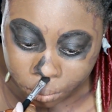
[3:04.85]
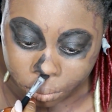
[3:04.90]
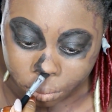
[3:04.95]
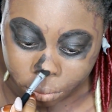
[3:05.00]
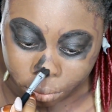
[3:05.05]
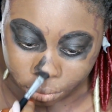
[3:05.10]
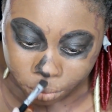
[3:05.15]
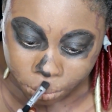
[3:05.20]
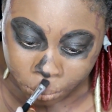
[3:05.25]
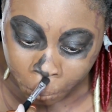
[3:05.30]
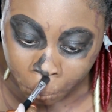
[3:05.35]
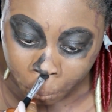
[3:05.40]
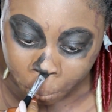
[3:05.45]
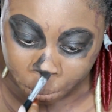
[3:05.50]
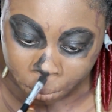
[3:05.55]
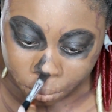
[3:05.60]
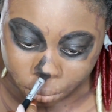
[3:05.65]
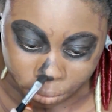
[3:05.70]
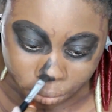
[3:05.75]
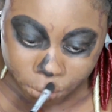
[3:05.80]
So I'm pretty
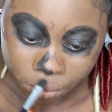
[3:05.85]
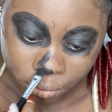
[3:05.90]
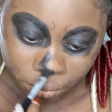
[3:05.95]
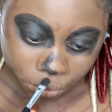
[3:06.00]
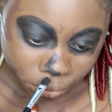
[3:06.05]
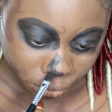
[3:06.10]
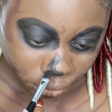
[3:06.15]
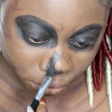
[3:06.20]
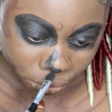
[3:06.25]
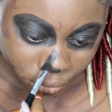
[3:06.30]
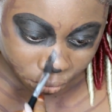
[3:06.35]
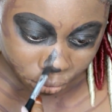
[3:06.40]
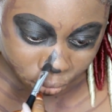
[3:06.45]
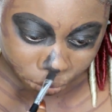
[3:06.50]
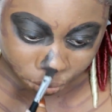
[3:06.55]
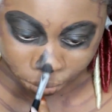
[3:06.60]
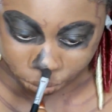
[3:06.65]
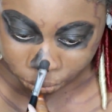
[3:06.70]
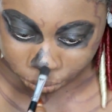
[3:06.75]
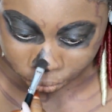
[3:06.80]
sure all the brushes that I
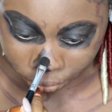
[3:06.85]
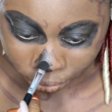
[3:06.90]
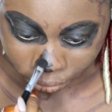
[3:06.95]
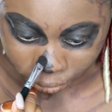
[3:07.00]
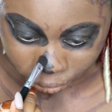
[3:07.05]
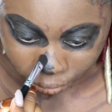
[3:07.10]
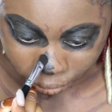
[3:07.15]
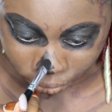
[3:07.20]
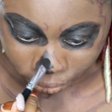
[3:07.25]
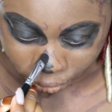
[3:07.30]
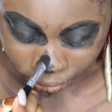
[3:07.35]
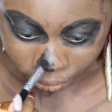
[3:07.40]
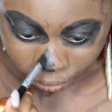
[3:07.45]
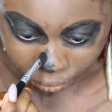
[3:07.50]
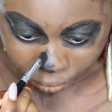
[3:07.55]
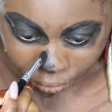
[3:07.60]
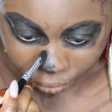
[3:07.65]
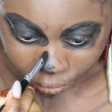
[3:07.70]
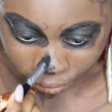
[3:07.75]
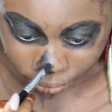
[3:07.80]
use
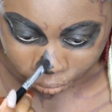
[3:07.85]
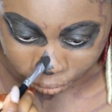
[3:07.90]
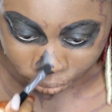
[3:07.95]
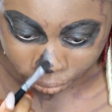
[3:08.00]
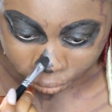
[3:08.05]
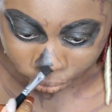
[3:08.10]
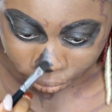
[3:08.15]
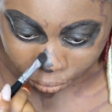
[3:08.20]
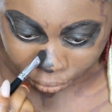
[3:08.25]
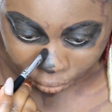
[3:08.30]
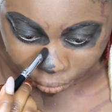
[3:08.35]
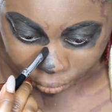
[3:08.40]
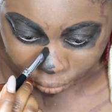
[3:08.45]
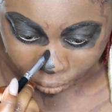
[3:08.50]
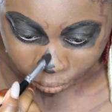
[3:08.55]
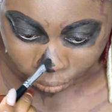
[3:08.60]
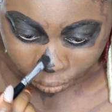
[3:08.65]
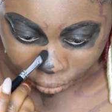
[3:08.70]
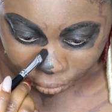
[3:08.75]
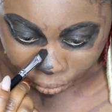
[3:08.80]
come from the
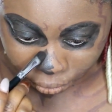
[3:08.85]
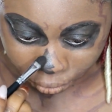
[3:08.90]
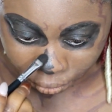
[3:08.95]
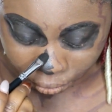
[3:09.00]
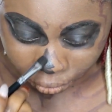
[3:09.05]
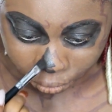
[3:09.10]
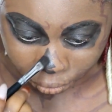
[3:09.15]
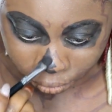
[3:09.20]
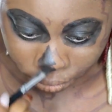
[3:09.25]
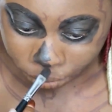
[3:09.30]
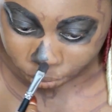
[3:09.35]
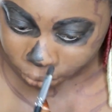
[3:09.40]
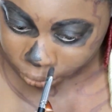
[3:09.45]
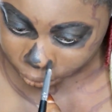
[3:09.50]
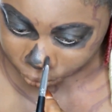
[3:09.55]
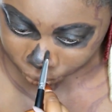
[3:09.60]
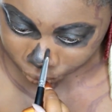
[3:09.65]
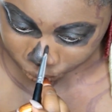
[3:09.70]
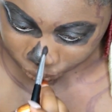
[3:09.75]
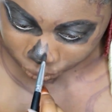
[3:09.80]
Morphe
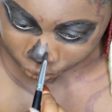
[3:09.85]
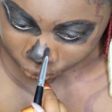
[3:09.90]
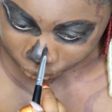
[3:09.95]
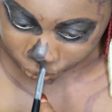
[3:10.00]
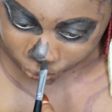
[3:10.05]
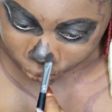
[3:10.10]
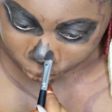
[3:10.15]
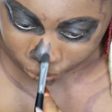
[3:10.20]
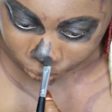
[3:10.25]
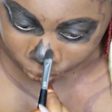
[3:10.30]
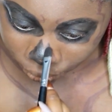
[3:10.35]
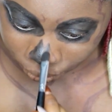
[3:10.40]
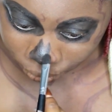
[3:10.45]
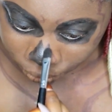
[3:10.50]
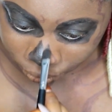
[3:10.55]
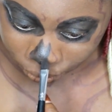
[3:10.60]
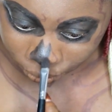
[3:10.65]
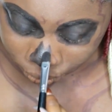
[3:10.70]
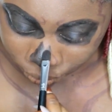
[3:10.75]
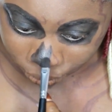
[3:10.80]
vegan brush set,
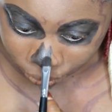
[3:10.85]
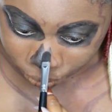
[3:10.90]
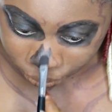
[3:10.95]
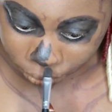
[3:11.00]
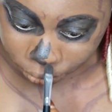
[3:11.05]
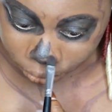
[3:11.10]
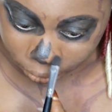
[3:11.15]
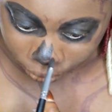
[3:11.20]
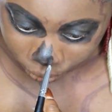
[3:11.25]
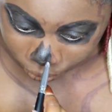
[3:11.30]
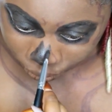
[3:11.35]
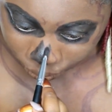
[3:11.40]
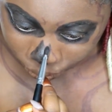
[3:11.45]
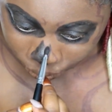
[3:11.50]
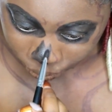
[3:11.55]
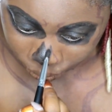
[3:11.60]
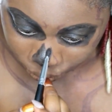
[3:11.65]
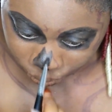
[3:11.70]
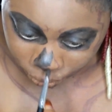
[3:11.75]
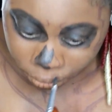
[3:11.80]
and I'm not saying you have
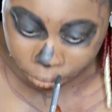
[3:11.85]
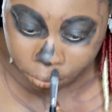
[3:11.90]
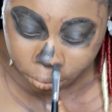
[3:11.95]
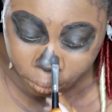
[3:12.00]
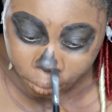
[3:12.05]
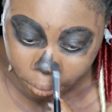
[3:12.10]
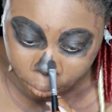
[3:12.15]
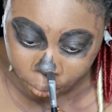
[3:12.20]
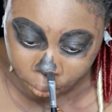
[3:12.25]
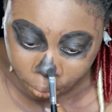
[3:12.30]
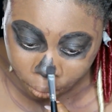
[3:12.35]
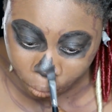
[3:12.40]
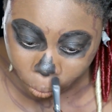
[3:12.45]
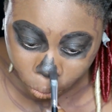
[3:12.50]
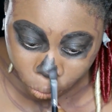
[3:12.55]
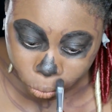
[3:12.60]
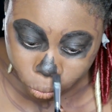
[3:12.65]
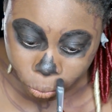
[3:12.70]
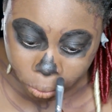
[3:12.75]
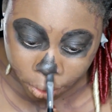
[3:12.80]
to get the
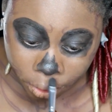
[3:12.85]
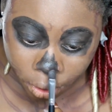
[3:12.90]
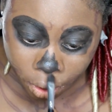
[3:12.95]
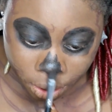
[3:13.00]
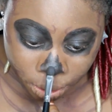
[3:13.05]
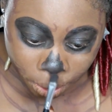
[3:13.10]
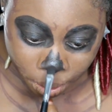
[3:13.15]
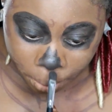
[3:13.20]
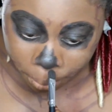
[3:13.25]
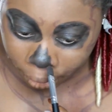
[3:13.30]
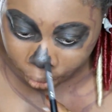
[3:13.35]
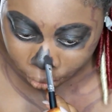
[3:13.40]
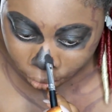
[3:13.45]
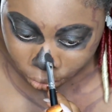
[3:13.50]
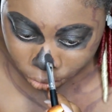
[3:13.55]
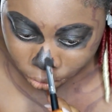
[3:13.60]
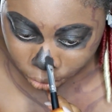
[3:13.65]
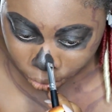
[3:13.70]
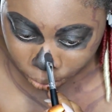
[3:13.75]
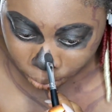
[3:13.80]
Morphe
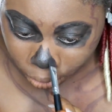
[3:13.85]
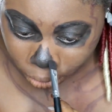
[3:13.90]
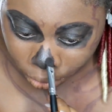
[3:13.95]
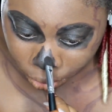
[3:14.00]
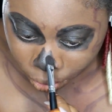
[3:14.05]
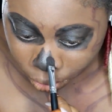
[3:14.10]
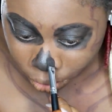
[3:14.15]
vegan brush set,